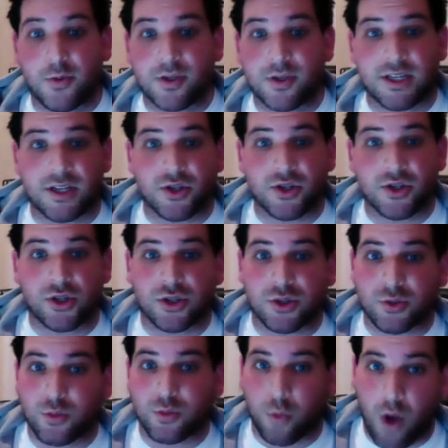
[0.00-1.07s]
Was it
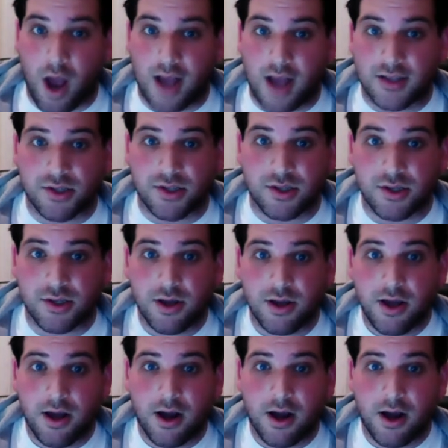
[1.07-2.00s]
just rust?